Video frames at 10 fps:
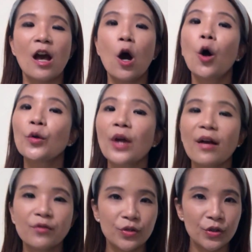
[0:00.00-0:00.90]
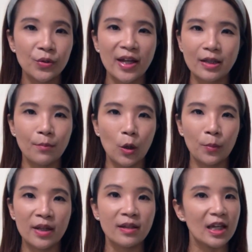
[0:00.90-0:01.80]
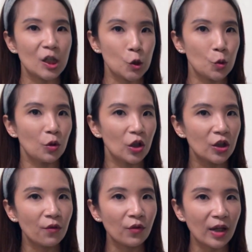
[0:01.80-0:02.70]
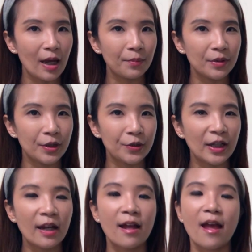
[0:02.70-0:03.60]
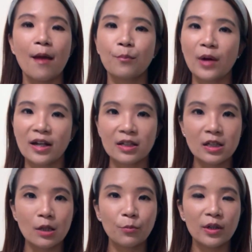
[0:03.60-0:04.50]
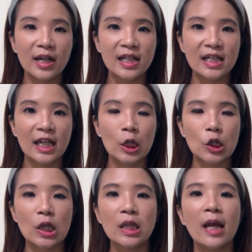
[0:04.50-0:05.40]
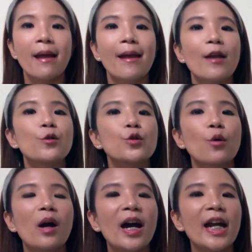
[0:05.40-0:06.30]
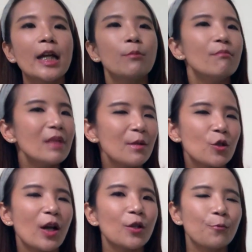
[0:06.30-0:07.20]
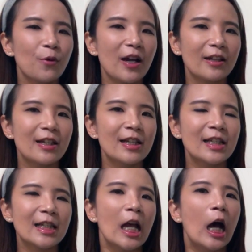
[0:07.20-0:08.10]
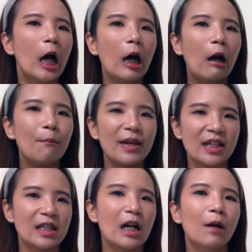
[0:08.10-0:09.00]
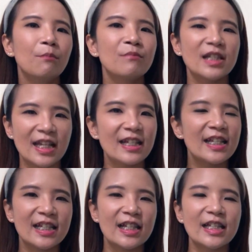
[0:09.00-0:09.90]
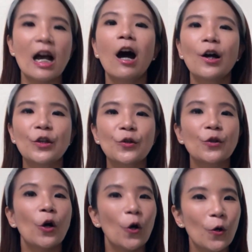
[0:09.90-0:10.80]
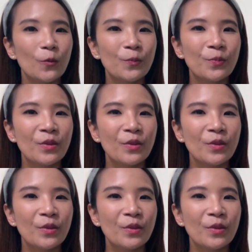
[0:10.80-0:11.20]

All you have to do at the moment is to learn the vocabulary and practice the pronunciation and maybe try to practice, make some sentences on your own.